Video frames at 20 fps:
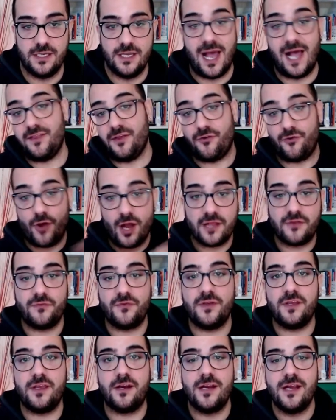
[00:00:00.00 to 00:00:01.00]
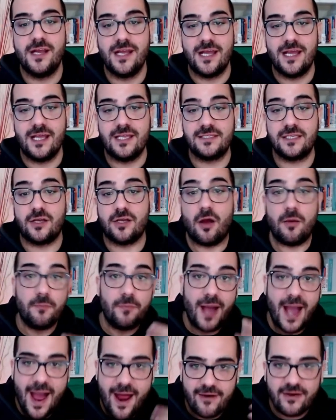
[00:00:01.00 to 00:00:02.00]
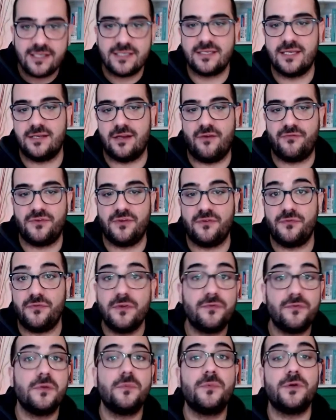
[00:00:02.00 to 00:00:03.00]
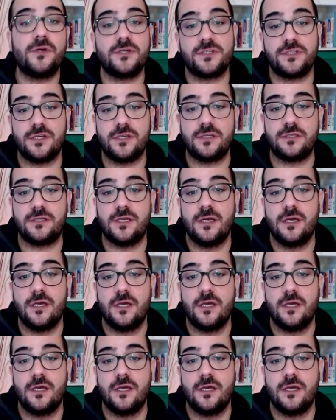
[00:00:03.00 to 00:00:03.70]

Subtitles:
And the right figure is a comparison of the 50%